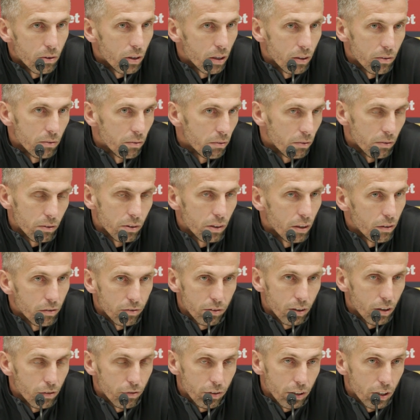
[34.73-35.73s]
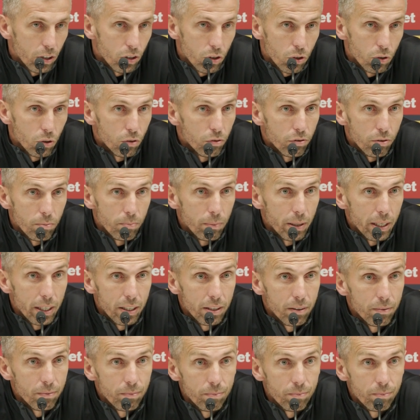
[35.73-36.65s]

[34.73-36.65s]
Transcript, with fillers: no, nothing at all from me.